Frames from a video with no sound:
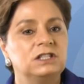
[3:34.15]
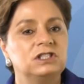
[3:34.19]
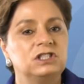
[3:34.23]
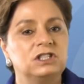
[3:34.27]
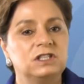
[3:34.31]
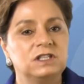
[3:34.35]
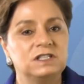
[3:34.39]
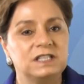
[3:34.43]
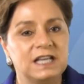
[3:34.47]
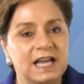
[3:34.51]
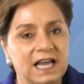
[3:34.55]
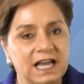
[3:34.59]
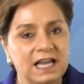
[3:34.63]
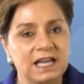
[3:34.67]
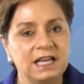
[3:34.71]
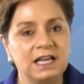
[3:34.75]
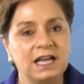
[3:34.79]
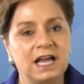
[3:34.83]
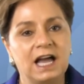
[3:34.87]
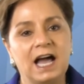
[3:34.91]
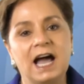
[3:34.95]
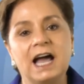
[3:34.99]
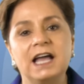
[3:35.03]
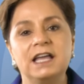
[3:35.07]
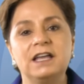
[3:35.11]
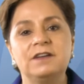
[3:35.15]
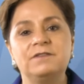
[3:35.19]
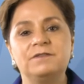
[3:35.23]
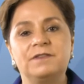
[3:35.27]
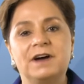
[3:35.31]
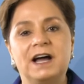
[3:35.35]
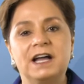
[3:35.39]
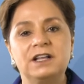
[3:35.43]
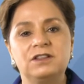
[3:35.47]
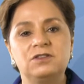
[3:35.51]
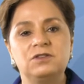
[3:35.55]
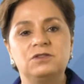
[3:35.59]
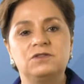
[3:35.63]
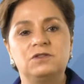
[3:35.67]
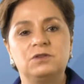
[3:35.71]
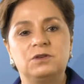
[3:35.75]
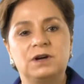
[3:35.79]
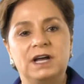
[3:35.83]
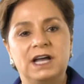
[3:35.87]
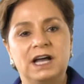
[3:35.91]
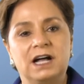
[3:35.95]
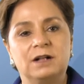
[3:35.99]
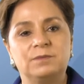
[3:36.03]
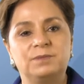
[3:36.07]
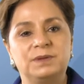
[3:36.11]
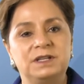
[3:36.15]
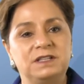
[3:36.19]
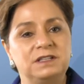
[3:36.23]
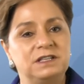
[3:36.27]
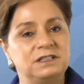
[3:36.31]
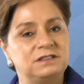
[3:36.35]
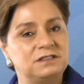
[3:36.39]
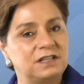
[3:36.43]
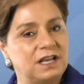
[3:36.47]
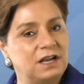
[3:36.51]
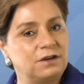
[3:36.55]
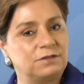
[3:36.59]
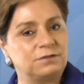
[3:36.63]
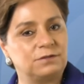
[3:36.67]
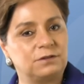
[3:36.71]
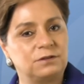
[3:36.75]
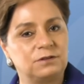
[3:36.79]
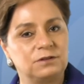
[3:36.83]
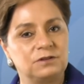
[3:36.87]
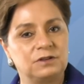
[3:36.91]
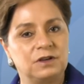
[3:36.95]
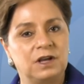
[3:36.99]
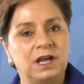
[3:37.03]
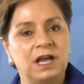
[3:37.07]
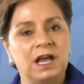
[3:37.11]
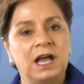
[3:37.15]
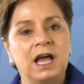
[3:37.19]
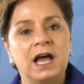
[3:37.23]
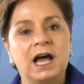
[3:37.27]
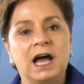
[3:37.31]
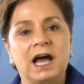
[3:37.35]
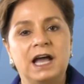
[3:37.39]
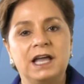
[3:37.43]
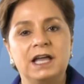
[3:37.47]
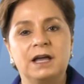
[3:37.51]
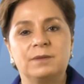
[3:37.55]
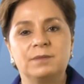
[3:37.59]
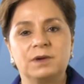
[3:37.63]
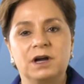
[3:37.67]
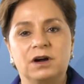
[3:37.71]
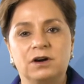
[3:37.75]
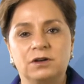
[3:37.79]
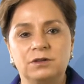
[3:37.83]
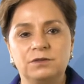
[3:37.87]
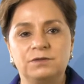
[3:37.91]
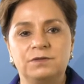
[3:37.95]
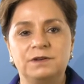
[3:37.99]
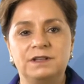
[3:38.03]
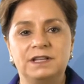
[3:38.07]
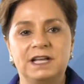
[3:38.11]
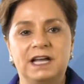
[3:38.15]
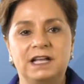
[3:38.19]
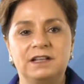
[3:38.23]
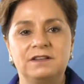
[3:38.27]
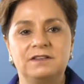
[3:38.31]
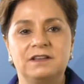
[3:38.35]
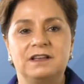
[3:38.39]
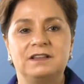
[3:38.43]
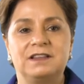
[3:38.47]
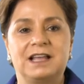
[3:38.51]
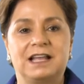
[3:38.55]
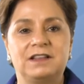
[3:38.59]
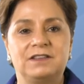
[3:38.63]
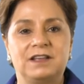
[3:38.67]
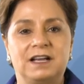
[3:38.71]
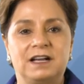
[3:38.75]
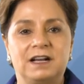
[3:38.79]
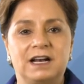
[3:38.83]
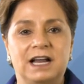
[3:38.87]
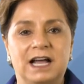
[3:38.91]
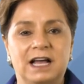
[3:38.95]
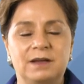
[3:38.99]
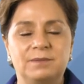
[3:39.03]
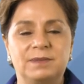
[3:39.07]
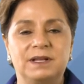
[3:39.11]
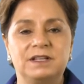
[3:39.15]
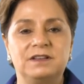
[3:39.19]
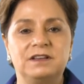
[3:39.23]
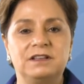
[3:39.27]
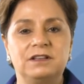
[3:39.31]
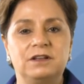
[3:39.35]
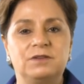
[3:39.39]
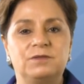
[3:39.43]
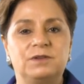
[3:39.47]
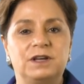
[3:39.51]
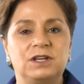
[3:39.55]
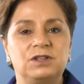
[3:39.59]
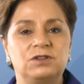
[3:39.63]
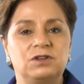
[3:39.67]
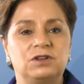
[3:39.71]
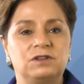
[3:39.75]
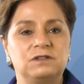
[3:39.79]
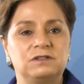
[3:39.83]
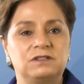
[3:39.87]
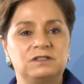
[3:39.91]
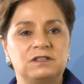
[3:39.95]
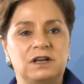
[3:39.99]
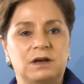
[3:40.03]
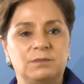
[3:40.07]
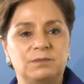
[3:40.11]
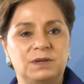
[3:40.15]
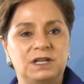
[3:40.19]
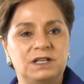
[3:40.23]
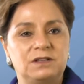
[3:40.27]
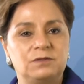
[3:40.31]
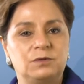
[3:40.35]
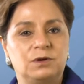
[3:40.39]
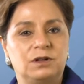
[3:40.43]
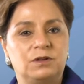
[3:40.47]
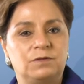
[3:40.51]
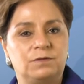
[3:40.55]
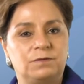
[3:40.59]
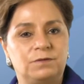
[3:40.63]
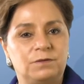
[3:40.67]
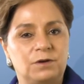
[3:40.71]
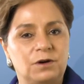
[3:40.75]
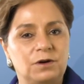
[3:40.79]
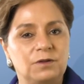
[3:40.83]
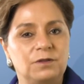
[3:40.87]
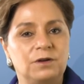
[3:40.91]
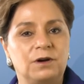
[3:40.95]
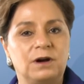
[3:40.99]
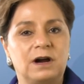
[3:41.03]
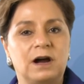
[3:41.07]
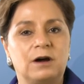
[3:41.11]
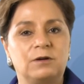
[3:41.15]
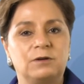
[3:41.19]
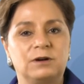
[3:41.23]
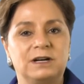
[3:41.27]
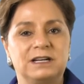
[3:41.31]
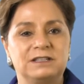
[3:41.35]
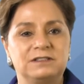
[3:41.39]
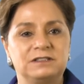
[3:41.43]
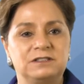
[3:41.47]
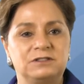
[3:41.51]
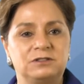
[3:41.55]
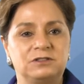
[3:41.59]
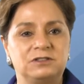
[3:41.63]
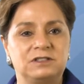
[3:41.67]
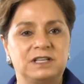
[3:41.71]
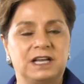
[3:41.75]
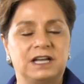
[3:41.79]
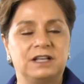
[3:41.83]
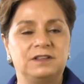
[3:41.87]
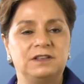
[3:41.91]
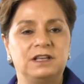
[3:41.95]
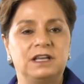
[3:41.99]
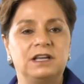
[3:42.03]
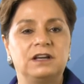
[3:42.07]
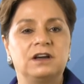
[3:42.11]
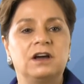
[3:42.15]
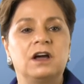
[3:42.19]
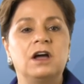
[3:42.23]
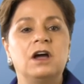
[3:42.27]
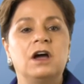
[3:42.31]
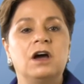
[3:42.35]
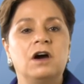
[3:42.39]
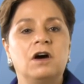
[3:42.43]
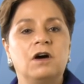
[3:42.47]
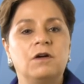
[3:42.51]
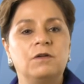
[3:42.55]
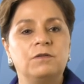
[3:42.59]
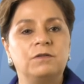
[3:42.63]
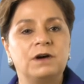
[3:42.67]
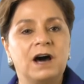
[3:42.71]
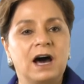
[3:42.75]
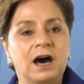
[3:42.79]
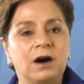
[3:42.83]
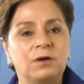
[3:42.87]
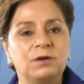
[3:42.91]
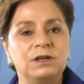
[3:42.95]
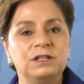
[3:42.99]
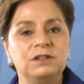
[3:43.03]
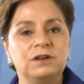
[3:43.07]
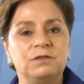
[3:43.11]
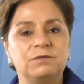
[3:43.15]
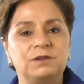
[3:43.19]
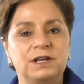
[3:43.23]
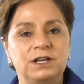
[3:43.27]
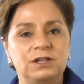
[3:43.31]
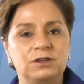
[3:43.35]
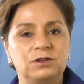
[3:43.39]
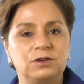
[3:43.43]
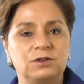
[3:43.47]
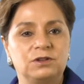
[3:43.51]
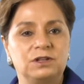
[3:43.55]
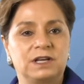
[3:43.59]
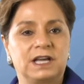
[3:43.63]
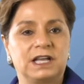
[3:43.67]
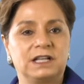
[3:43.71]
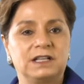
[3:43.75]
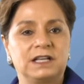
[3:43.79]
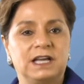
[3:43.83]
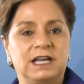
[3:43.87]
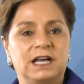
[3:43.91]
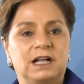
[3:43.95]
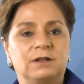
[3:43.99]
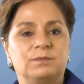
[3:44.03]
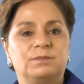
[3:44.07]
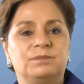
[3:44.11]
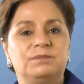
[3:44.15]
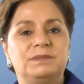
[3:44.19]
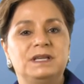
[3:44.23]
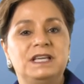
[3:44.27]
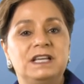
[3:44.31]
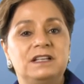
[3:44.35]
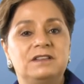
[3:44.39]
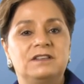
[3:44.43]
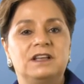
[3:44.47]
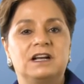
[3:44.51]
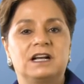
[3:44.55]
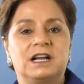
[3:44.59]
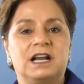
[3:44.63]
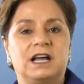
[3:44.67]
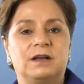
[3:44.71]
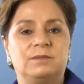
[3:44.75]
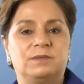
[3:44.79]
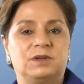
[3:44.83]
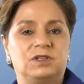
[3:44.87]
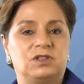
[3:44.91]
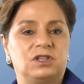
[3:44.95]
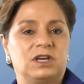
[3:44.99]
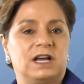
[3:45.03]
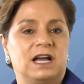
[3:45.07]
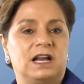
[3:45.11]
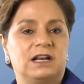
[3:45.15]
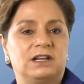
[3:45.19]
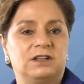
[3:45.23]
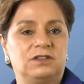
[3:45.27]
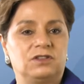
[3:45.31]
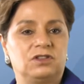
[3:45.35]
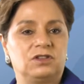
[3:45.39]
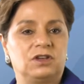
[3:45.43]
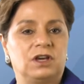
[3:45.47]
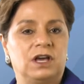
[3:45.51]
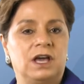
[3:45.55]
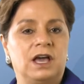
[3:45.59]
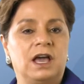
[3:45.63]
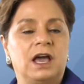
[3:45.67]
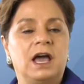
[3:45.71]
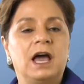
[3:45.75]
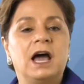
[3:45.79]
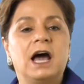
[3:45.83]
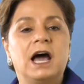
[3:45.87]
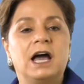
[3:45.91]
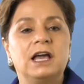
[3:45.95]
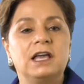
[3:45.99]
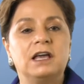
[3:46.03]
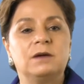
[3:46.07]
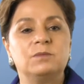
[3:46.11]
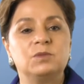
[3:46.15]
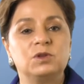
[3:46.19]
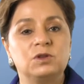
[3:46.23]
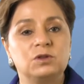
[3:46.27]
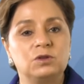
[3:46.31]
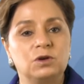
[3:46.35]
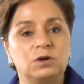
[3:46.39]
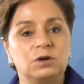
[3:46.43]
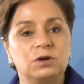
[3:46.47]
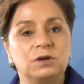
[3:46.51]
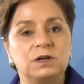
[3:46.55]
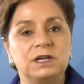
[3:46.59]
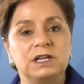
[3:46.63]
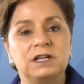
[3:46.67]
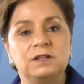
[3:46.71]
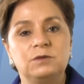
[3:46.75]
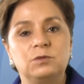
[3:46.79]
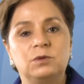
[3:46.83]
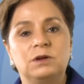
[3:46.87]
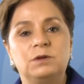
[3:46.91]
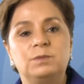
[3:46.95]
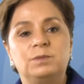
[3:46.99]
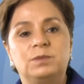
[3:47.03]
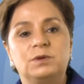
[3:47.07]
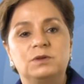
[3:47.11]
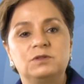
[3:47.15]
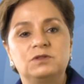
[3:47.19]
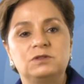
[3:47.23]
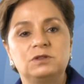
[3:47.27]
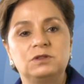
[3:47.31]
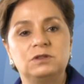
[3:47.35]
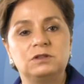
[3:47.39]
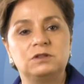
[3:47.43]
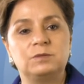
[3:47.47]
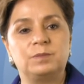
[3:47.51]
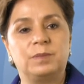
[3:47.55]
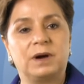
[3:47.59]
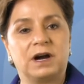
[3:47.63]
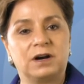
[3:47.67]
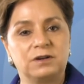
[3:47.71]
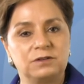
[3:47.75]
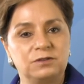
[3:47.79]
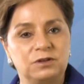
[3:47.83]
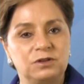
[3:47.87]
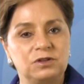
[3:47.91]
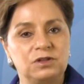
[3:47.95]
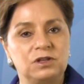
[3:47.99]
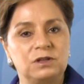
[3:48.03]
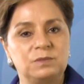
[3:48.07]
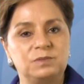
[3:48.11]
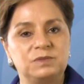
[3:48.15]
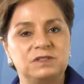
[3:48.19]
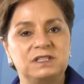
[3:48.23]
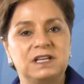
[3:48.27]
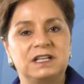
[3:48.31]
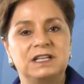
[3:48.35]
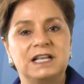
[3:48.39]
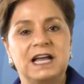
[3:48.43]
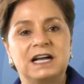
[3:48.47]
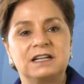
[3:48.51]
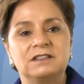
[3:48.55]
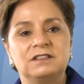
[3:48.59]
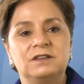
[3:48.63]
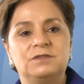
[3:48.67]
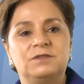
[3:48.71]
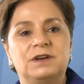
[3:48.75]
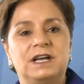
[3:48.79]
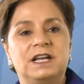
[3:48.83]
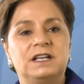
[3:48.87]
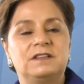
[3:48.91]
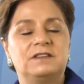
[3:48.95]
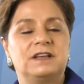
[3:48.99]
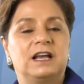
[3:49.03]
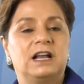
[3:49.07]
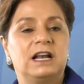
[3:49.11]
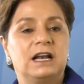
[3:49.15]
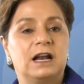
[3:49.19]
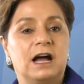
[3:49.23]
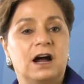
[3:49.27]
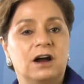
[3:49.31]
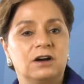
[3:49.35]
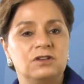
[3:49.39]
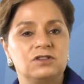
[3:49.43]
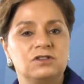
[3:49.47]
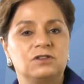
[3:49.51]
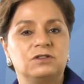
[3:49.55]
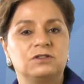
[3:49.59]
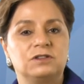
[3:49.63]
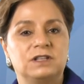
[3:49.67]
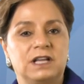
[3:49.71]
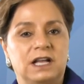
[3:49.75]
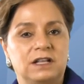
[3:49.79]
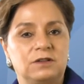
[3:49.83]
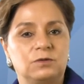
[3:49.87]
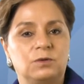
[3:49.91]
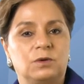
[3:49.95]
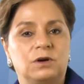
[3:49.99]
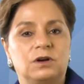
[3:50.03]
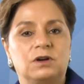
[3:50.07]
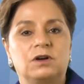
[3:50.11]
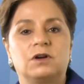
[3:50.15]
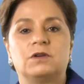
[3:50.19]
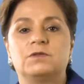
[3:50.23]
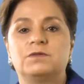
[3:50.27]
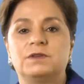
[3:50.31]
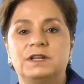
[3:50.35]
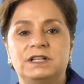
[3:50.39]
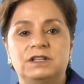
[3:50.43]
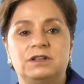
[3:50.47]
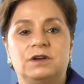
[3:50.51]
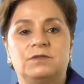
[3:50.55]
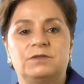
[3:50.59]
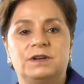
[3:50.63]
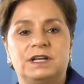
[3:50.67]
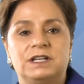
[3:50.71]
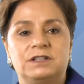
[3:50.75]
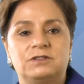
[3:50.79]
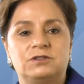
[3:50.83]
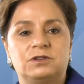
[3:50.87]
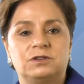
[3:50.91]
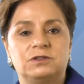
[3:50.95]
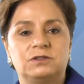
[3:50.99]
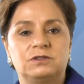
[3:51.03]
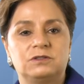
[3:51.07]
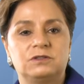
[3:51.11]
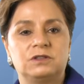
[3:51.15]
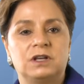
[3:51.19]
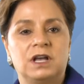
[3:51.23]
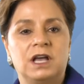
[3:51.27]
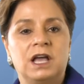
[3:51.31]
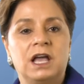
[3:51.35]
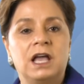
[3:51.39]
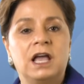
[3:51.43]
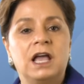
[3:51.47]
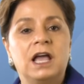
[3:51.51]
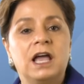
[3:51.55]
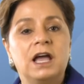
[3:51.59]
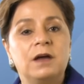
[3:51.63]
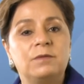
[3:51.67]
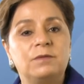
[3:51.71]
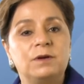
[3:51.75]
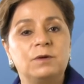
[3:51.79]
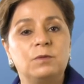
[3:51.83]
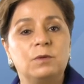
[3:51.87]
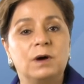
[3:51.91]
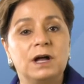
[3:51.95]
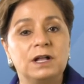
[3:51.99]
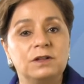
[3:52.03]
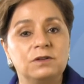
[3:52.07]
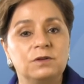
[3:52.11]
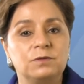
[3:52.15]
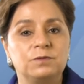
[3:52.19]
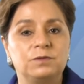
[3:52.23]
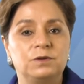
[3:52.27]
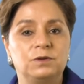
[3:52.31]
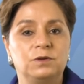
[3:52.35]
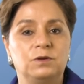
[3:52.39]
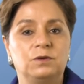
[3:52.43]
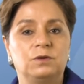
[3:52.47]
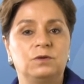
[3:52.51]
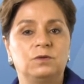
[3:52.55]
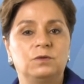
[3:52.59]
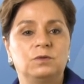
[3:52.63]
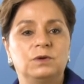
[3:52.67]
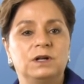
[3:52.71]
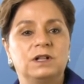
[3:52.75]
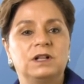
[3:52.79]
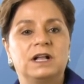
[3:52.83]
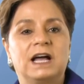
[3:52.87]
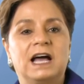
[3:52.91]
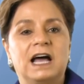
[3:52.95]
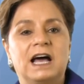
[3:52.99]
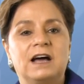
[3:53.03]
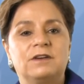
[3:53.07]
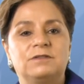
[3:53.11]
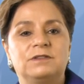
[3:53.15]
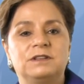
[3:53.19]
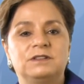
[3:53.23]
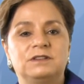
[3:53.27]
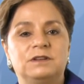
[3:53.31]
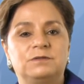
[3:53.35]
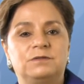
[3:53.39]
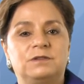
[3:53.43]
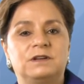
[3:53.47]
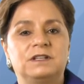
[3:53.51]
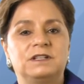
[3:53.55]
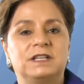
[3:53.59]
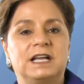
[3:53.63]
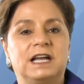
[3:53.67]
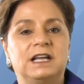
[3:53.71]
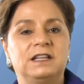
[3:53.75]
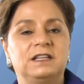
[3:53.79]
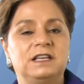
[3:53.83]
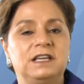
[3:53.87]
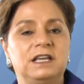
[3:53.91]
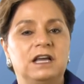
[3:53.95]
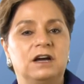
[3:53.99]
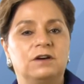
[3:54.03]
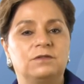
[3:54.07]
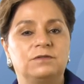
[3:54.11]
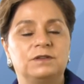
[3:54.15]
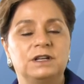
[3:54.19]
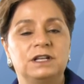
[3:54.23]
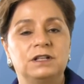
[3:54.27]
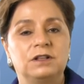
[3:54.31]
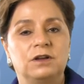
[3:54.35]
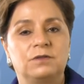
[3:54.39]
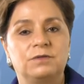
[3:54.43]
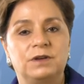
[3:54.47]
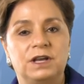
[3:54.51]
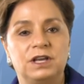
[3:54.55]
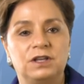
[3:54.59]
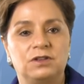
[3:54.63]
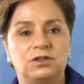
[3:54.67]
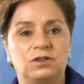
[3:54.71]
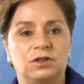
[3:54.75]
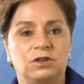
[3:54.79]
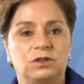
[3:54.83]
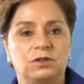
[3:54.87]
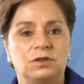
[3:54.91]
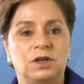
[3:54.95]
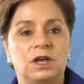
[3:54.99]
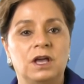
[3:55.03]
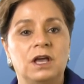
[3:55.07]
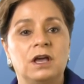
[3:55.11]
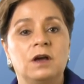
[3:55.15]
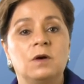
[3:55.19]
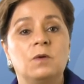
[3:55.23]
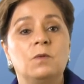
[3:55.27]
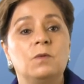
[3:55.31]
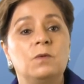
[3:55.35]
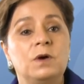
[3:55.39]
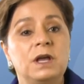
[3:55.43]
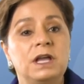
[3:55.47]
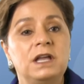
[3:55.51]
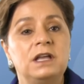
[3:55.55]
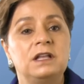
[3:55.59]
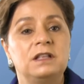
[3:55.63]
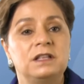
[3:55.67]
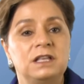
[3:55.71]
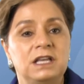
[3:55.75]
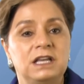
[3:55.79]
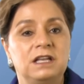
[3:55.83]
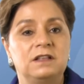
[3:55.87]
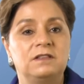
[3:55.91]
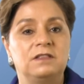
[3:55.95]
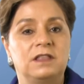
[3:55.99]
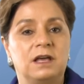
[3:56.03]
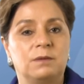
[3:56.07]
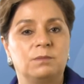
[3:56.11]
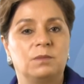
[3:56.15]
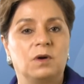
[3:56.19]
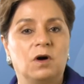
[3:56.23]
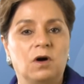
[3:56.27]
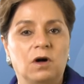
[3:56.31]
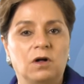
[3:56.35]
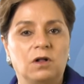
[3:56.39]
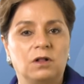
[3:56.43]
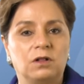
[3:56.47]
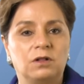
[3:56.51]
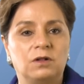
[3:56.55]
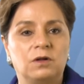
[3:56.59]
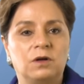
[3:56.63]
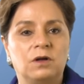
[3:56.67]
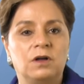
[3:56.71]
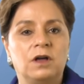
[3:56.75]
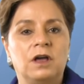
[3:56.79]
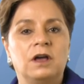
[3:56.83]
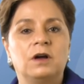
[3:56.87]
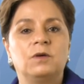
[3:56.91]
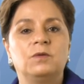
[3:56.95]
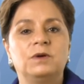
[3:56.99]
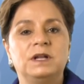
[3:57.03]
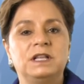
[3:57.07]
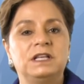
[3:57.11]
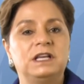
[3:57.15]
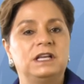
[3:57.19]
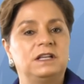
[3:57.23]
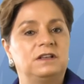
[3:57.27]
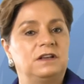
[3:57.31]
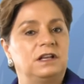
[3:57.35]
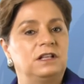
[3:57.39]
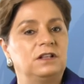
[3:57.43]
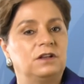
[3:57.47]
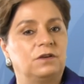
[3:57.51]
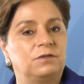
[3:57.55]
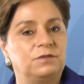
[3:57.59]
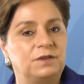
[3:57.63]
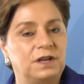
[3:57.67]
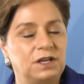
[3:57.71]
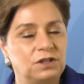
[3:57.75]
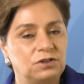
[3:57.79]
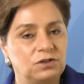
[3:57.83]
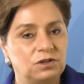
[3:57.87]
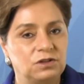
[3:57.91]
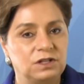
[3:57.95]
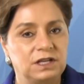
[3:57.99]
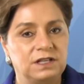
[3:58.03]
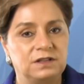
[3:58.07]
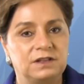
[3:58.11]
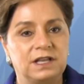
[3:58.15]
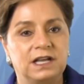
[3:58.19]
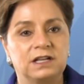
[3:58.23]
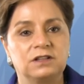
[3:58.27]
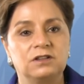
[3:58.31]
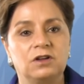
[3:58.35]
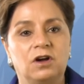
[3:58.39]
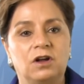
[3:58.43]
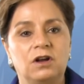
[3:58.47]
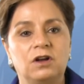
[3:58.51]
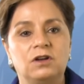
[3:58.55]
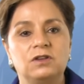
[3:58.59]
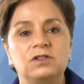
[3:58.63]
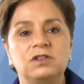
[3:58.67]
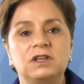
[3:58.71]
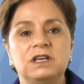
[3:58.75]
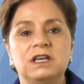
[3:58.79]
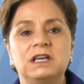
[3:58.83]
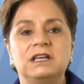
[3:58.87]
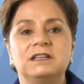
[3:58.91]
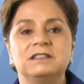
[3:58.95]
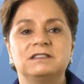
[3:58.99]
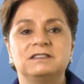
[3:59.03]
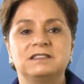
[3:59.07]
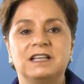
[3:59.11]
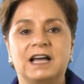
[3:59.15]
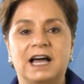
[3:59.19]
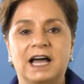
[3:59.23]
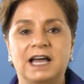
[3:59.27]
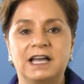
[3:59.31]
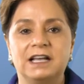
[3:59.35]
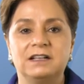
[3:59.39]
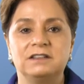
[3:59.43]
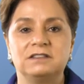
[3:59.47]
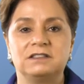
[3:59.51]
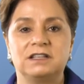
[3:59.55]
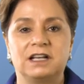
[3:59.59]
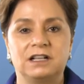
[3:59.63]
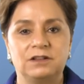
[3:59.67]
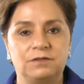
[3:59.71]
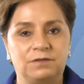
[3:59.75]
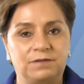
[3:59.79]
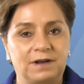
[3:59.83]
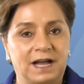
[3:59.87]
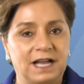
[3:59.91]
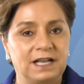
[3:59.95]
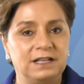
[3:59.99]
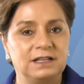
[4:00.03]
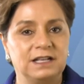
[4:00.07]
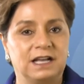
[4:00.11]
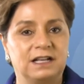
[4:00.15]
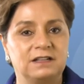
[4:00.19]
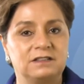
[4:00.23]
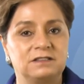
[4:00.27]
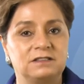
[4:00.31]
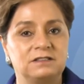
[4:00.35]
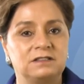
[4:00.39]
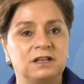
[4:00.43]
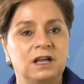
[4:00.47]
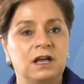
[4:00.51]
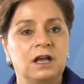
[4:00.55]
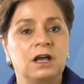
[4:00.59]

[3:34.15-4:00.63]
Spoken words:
Today, I invite you to help in this effort. I am confident that the Climate Innovation Summit will further our understanding of how innovation can help meet the climate challenge. I am sure it will produce partnerships and activate a larger network of innovators. Every one of you will have a different idea of innovation. We need them all. We need innovation in technology, science, and finance.